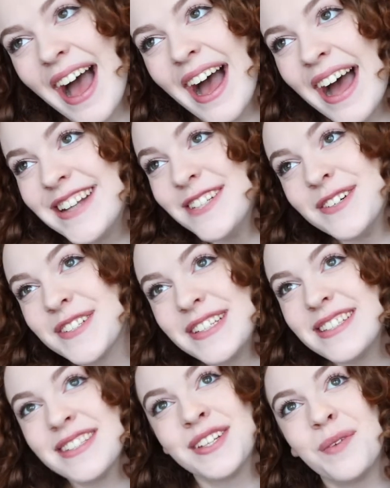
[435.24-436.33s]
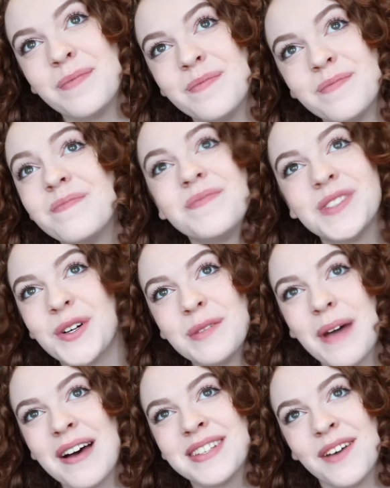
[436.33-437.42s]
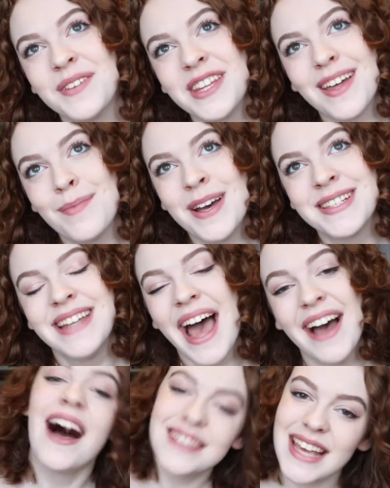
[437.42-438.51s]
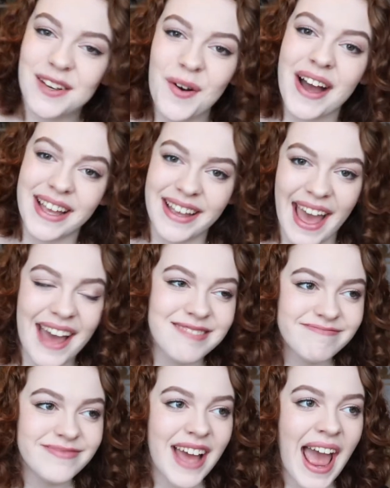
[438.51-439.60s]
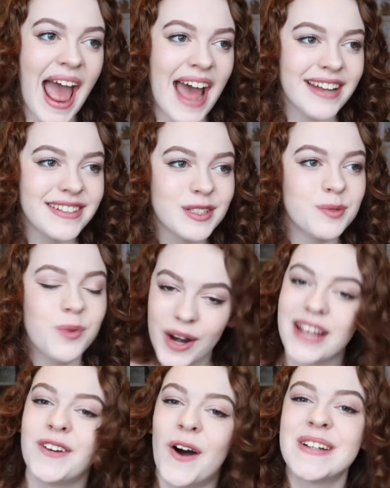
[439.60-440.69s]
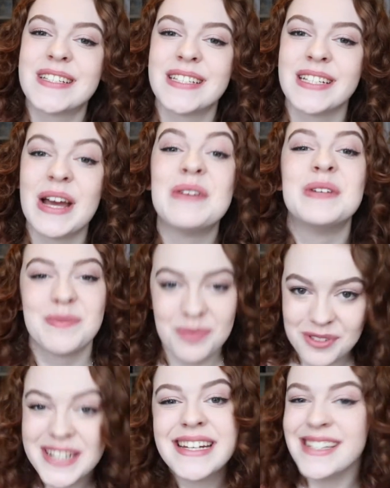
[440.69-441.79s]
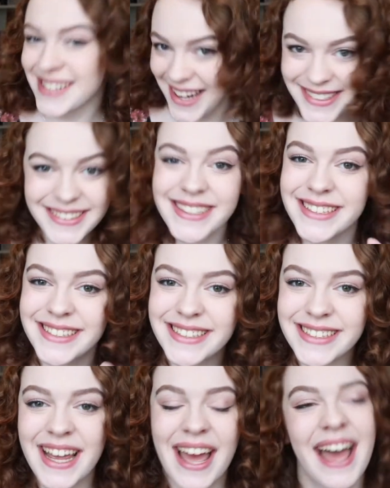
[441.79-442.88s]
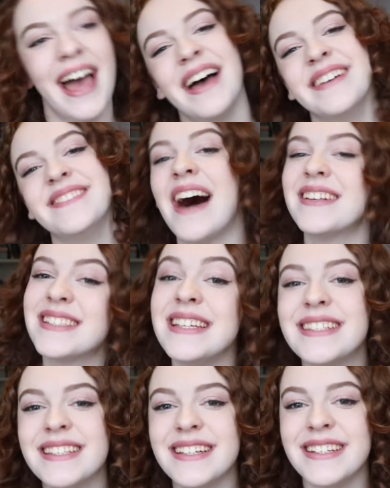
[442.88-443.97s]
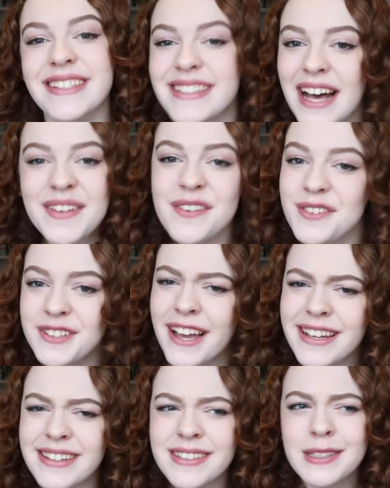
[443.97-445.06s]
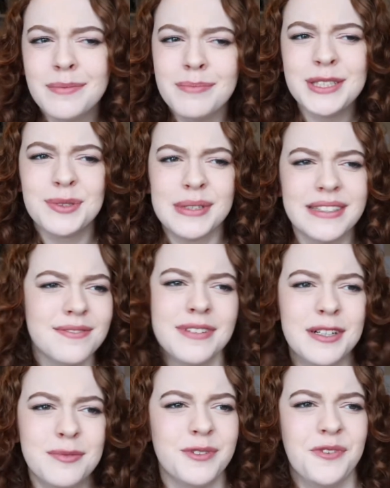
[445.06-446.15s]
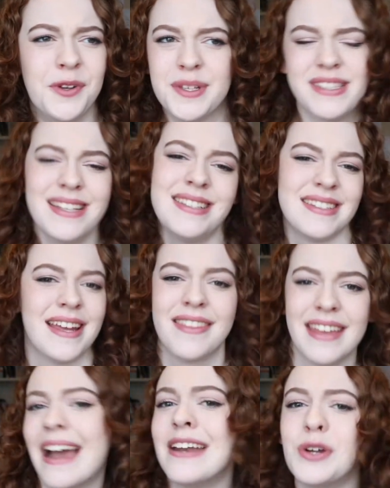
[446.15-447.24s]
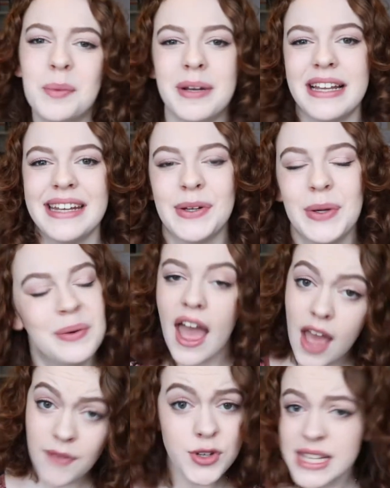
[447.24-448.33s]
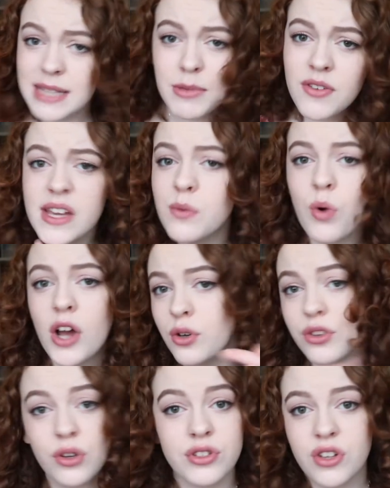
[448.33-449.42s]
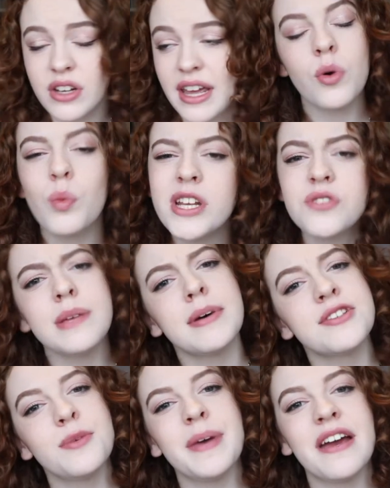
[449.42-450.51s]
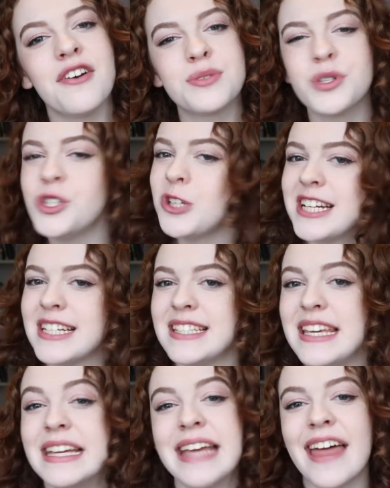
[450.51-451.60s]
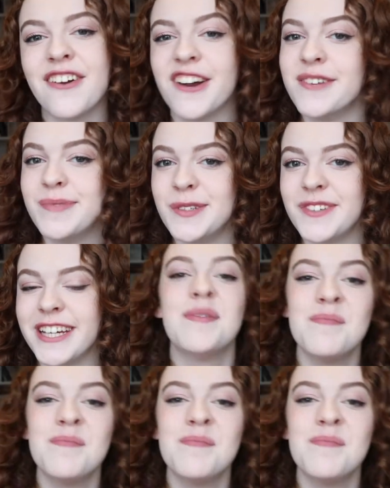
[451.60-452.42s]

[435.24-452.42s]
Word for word: And she also needs to stop talking about herself in third person now. I'll take what I can get. And what I got was pretty darn good. Um, I'll see you soon. Tell me if you like me doing film reviews. This isn't a thing I normally do. Have you seen the movie? What are your thoughts on it? Which female superheroes would you like to see get their own movie?